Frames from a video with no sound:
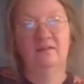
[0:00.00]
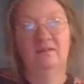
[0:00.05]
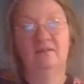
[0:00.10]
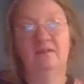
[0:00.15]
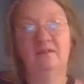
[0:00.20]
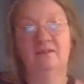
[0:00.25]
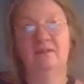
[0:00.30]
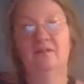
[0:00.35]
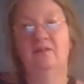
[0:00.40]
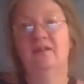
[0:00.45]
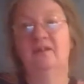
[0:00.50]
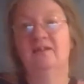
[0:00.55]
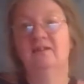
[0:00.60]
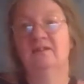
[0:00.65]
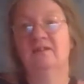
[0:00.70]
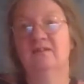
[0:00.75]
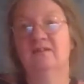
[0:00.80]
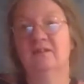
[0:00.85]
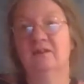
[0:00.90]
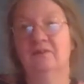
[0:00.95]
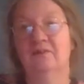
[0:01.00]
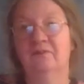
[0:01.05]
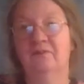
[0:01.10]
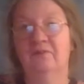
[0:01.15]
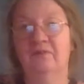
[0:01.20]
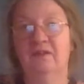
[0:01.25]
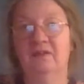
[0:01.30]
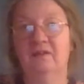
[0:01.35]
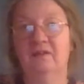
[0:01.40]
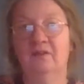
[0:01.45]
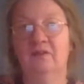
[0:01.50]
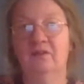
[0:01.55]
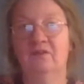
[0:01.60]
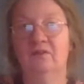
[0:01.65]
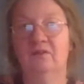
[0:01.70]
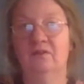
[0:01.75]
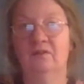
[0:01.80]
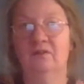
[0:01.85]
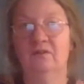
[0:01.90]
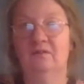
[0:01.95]
the necessary
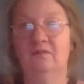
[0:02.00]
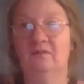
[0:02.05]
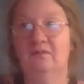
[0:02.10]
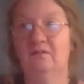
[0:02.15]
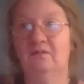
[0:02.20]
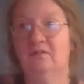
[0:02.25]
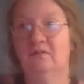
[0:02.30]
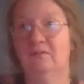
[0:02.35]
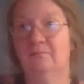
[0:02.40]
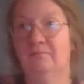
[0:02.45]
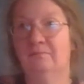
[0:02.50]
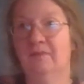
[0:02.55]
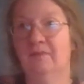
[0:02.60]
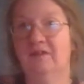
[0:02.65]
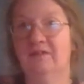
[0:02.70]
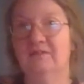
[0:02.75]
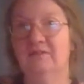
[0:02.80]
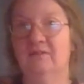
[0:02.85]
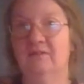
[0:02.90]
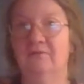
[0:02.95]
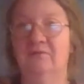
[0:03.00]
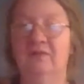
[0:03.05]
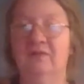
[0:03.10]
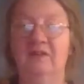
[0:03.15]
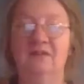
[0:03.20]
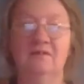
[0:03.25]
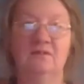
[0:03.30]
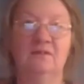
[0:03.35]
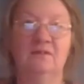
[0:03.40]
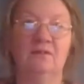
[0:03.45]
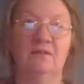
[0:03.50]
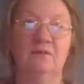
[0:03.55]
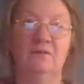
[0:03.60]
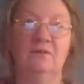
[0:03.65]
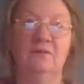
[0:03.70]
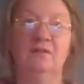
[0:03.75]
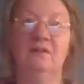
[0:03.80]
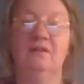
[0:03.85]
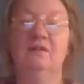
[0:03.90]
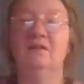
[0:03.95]
basic things that you
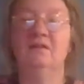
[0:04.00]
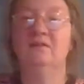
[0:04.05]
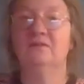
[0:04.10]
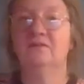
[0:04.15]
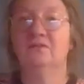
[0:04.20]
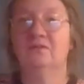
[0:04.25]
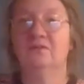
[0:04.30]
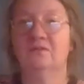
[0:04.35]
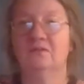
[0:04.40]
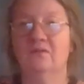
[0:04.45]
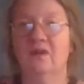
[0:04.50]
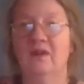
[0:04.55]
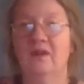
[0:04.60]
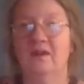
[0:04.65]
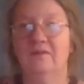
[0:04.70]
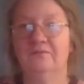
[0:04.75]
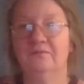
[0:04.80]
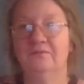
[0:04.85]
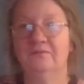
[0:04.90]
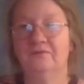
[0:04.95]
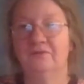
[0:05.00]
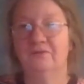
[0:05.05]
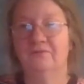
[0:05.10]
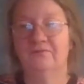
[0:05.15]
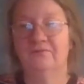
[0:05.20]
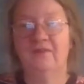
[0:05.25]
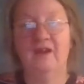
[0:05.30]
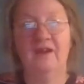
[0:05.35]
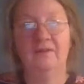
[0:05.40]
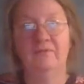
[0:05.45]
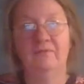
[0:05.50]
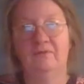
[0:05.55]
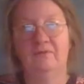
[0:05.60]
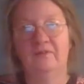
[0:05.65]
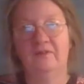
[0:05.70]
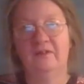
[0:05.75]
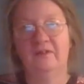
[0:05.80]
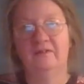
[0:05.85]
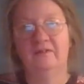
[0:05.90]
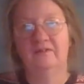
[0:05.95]
need to have for
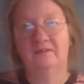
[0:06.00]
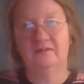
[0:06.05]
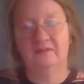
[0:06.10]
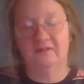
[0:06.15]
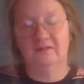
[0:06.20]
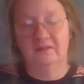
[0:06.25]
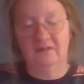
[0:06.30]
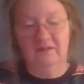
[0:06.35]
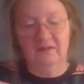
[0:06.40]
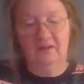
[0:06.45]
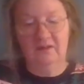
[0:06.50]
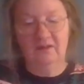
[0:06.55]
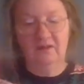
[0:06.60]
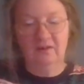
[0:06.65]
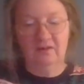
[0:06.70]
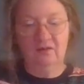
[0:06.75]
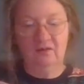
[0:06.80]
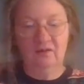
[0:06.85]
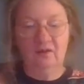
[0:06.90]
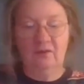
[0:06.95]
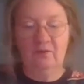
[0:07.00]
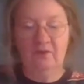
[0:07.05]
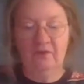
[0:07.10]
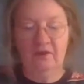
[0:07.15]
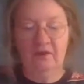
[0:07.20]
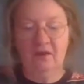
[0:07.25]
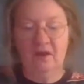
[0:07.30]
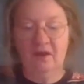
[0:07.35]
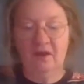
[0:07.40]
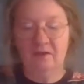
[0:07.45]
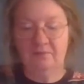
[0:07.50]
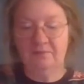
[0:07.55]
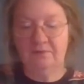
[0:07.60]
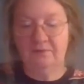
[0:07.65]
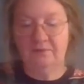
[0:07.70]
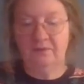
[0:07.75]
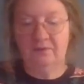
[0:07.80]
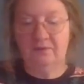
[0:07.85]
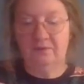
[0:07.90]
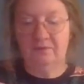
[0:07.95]
survival is going up.
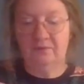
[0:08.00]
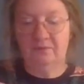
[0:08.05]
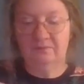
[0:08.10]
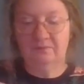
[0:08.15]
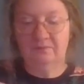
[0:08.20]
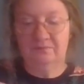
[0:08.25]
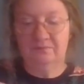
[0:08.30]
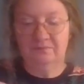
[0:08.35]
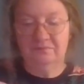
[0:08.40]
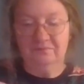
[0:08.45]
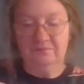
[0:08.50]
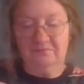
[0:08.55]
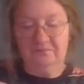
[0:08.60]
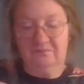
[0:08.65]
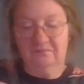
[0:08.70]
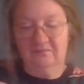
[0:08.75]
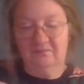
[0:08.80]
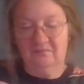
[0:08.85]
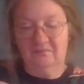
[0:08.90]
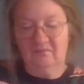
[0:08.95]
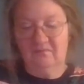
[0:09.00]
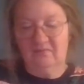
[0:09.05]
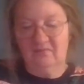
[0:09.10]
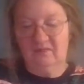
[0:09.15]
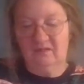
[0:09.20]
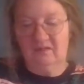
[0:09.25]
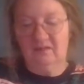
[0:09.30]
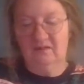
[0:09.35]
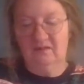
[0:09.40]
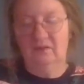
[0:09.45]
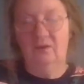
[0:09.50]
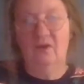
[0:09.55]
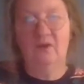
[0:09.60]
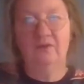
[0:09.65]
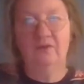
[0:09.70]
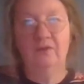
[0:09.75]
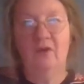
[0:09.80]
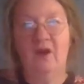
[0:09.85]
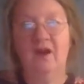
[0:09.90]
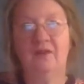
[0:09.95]
So
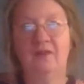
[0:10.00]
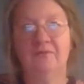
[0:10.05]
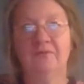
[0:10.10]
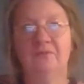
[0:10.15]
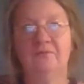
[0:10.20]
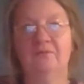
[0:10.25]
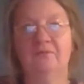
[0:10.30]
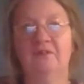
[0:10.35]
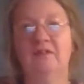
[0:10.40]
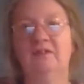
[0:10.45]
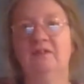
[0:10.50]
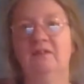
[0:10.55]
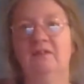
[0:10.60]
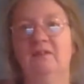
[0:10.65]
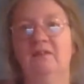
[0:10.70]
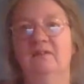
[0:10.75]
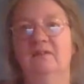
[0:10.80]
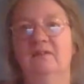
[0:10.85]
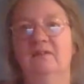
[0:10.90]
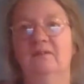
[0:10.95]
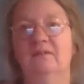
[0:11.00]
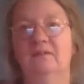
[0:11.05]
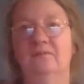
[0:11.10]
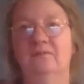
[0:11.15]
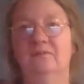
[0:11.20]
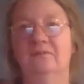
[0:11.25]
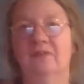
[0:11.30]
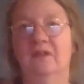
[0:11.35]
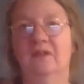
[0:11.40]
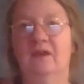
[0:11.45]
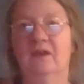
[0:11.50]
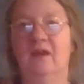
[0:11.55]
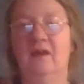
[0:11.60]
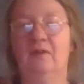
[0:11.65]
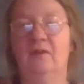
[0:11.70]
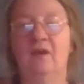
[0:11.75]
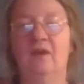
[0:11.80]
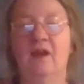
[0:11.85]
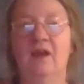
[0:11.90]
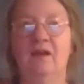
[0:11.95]
you have to really figure
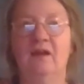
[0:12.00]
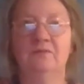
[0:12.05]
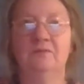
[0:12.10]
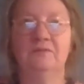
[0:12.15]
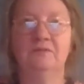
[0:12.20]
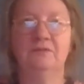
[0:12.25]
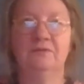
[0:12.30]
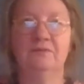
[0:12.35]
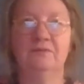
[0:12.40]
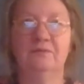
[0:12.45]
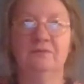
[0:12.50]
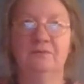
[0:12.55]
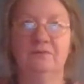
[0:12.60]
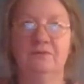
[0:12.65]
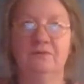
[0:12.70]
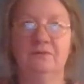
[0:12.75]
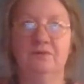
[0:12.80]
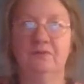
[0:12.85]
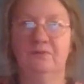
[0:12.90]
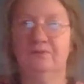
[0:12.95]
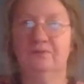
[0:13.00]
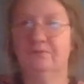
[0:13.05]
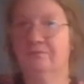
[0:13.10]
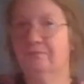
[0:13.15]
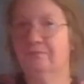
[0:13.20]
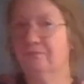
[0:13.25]
out how to sort of